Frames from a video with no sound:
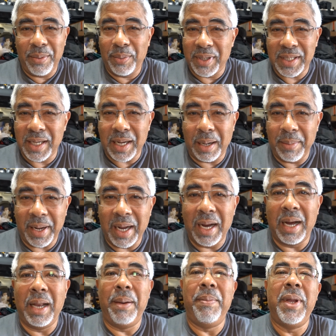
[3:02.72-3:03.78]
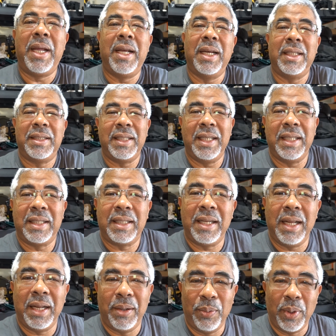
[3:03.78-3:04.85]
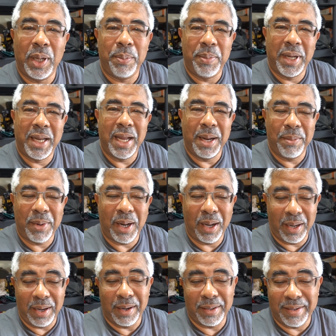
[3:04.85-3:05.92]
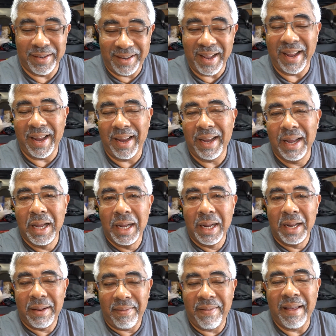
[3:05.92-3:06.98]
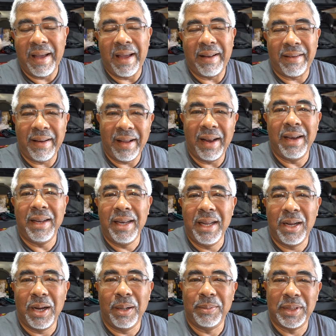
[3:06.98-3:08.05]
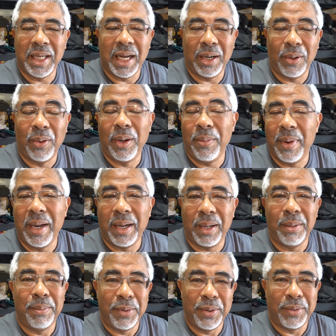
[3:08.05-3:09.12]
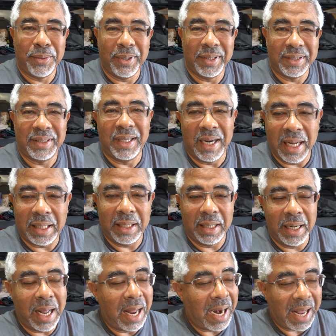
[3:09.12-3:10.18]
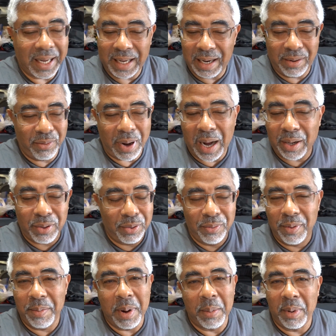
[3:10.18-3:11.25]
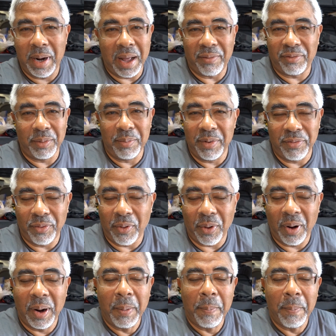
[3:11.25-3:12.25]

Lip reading: wasn't coming on, because it became clear today that the LED comes on only when the computer is connected, and I couldn't remember that from before.